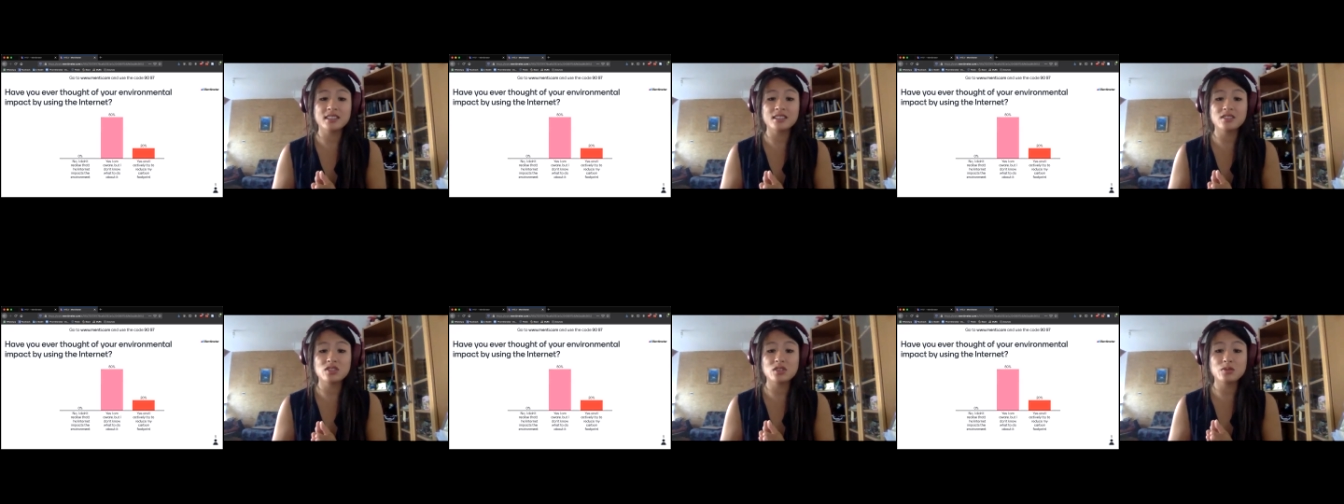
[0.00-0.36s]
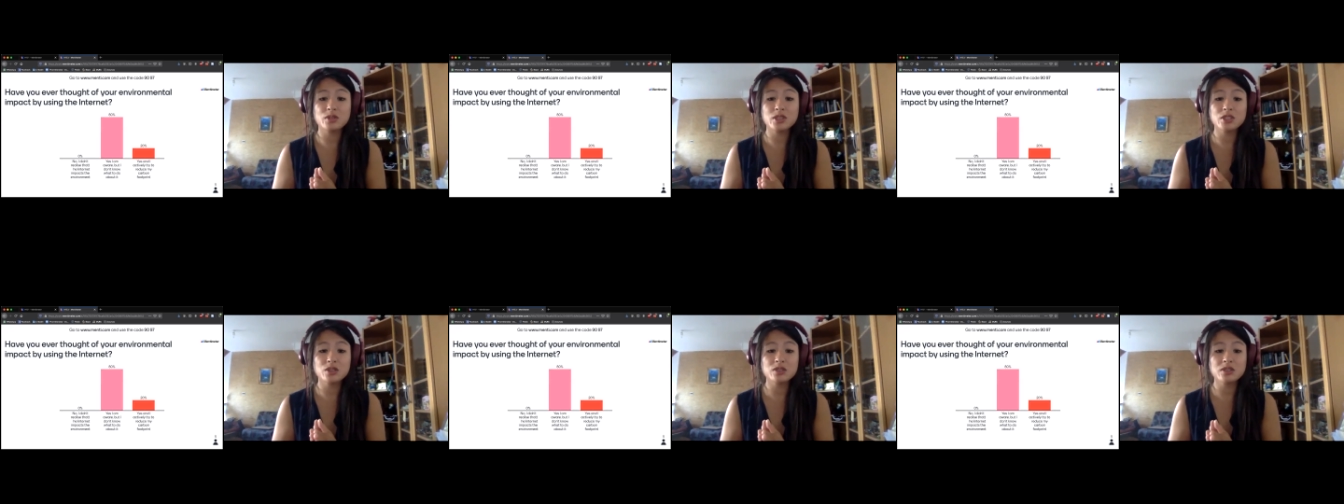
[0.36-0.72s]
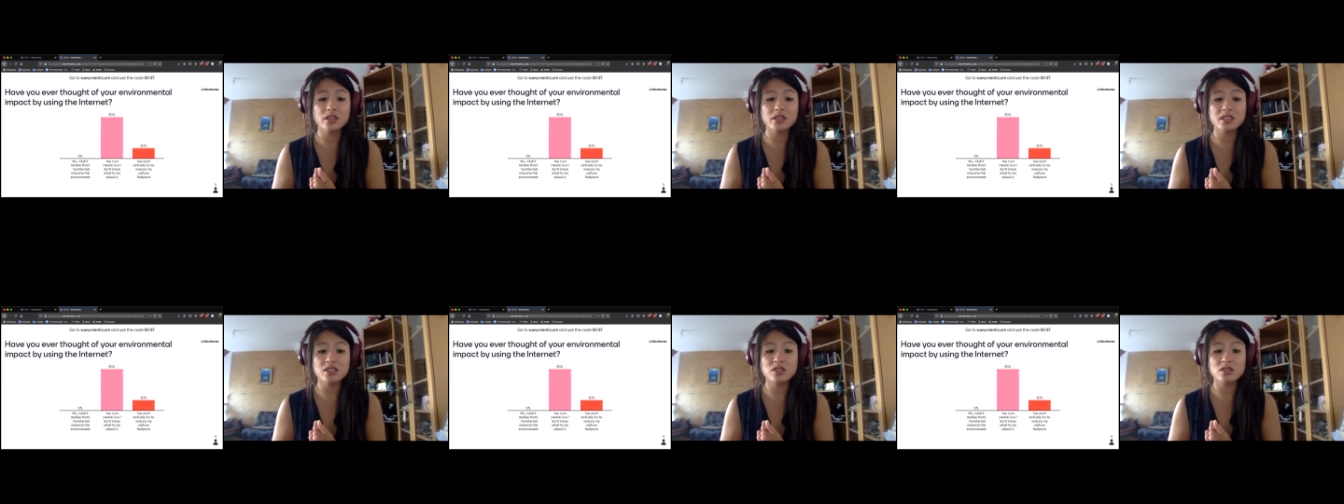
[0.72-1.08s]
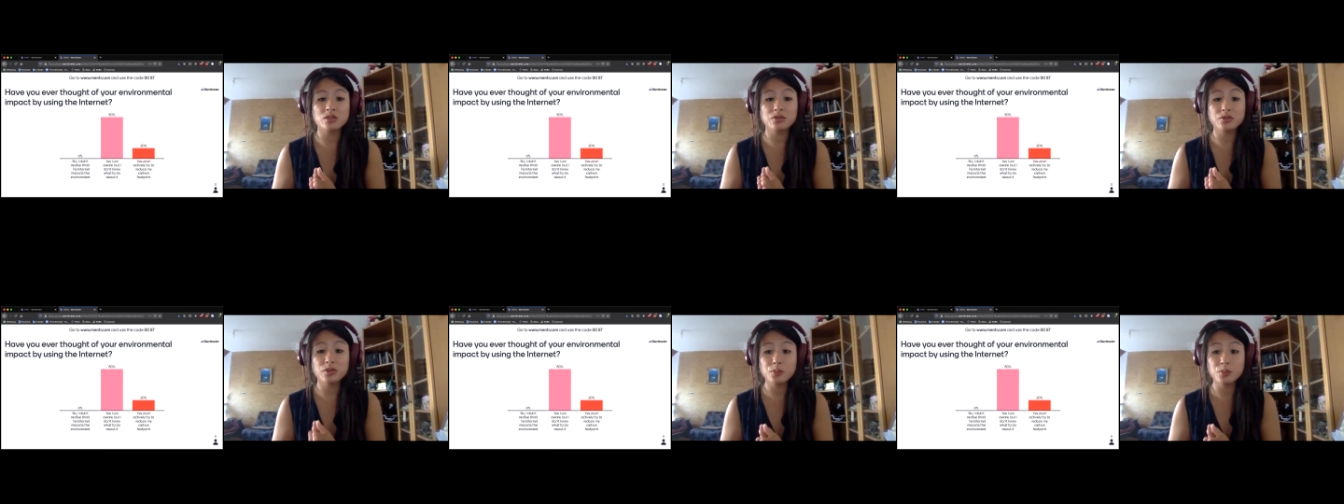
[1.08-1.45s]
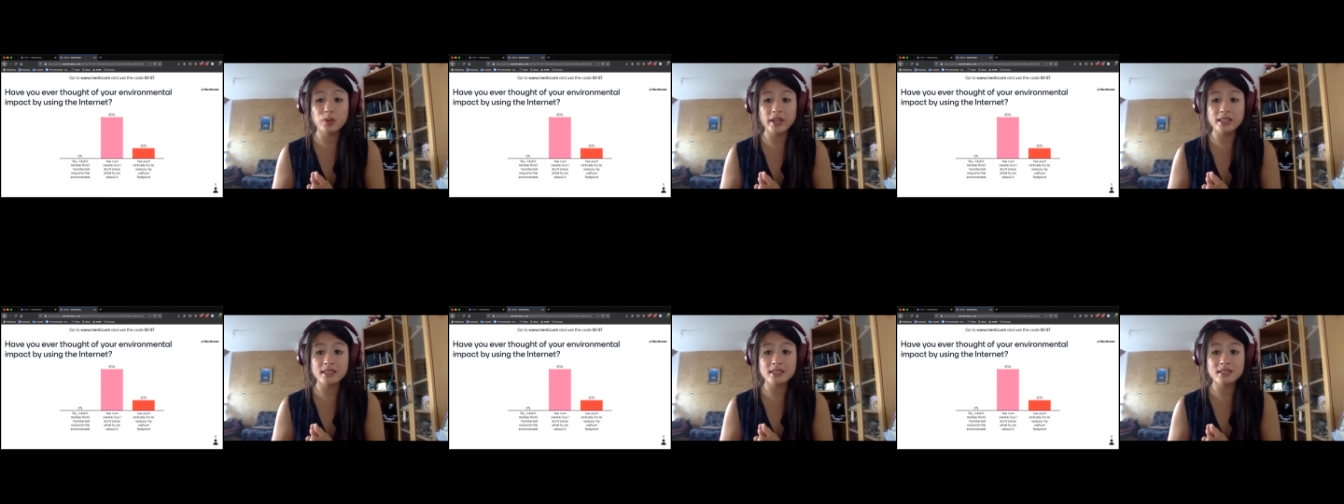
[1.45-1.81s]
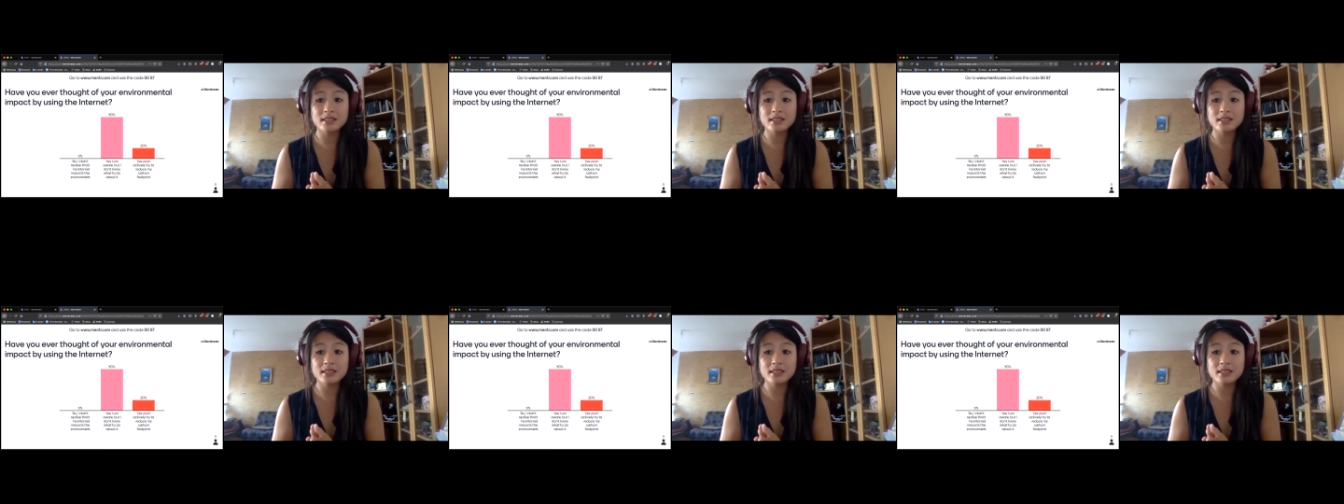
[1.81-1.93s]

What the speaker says: is to reduce our digital footprint.